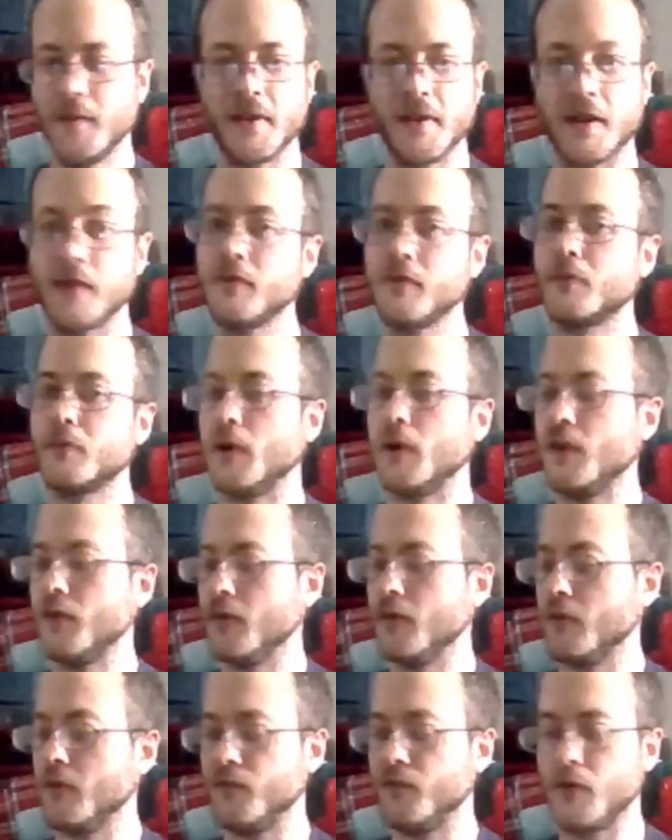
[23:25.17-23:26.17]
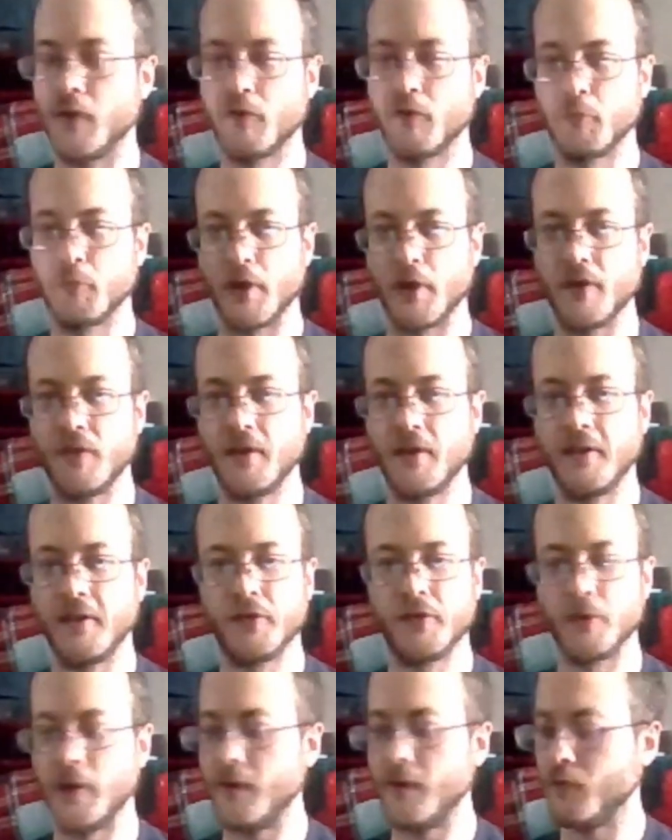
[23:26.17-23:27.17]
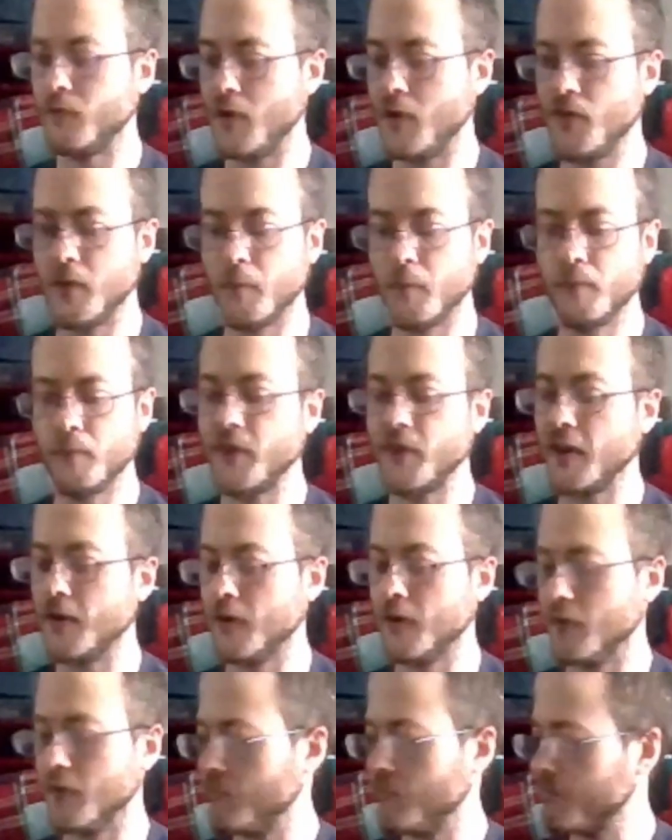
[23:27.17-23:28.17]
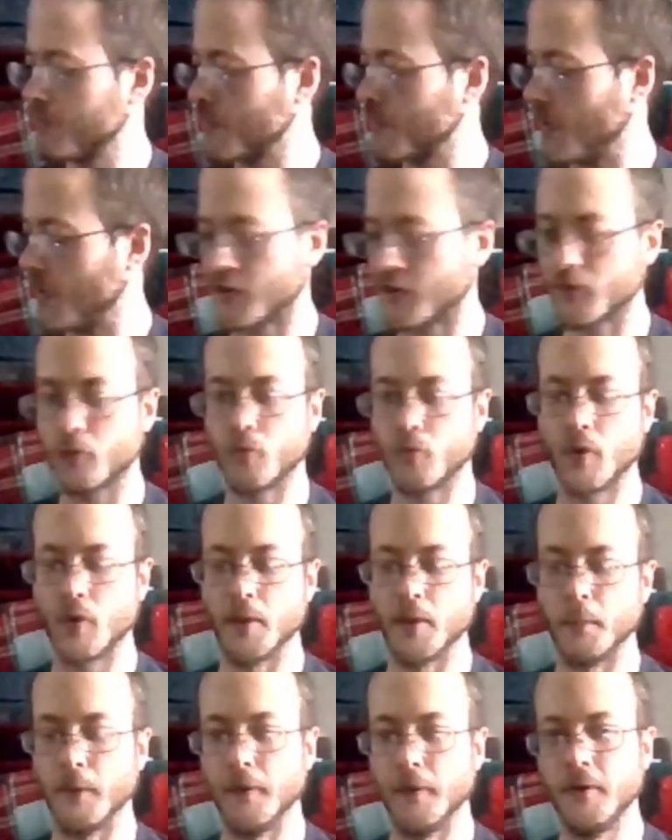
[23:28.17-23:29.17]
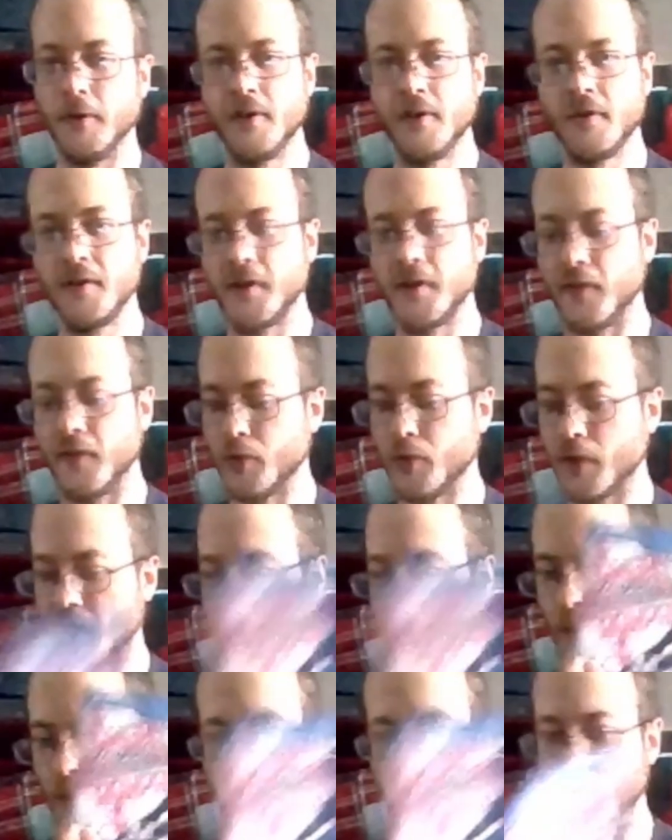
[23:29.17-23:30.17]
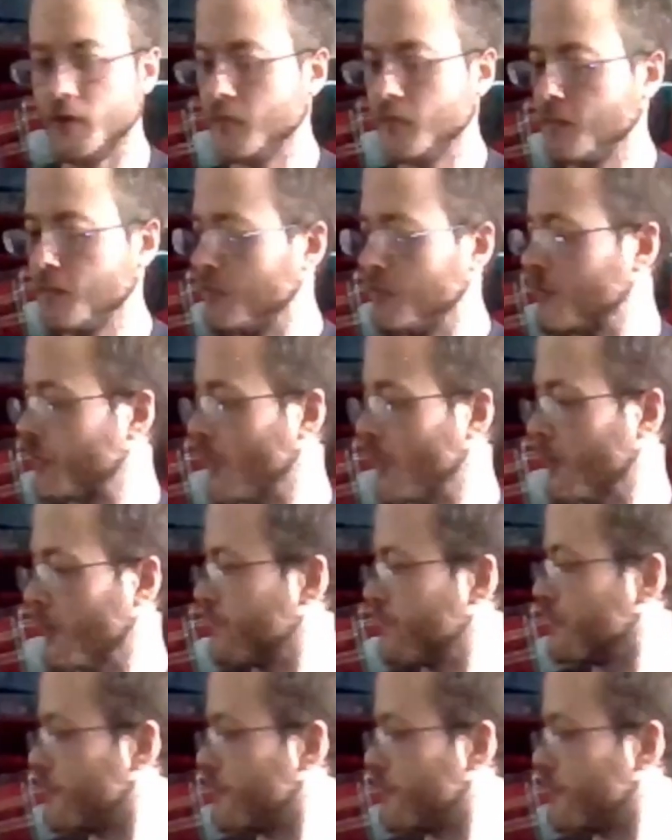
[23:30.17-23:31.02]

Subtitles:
Either way, though, if you haven't played these or haven't read them, they are incredible if you like horror stuff.